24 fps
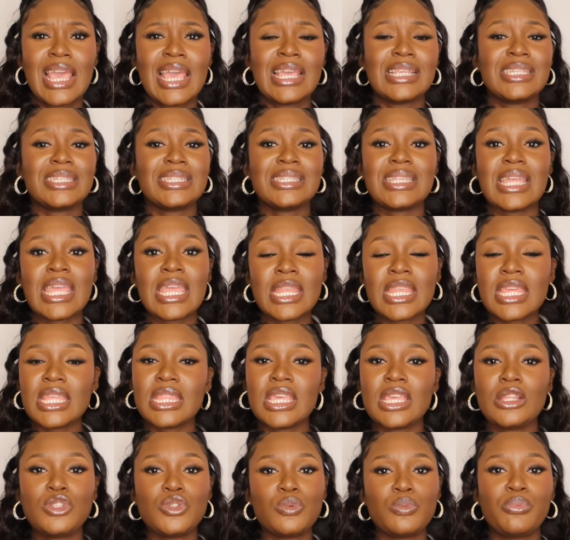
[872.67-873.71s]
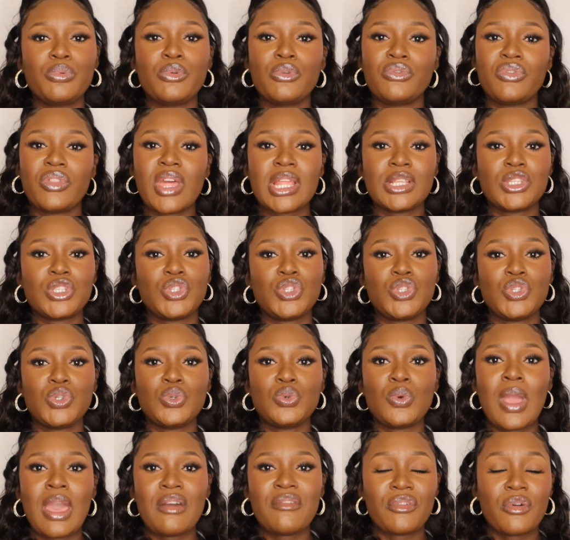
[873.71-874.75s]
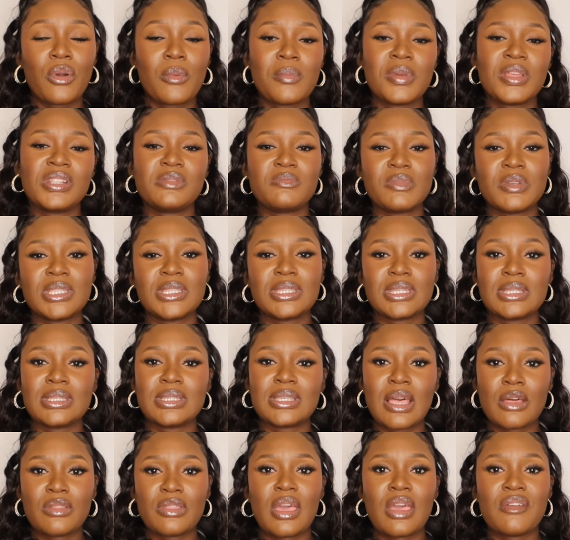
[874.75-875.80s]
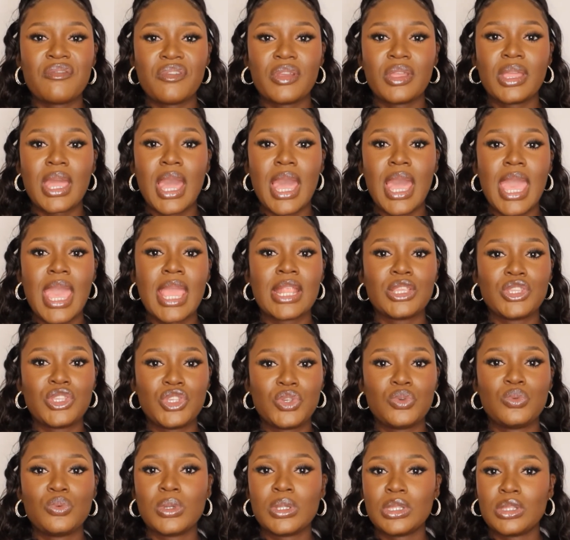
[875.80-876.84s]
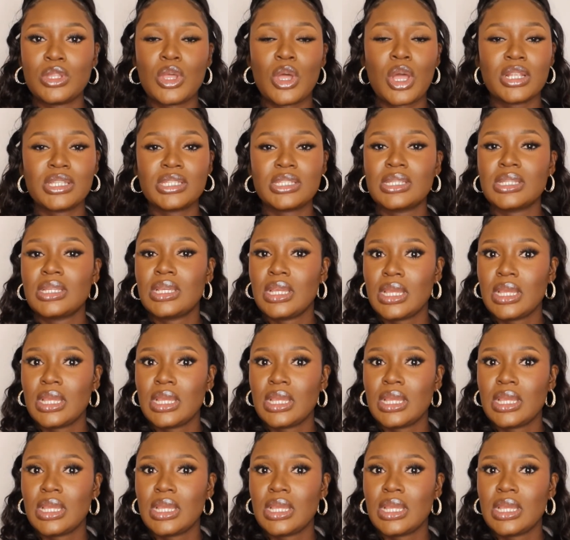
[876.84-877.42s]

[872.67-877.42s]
just anything to prove that you have commitments in South Africa and you will not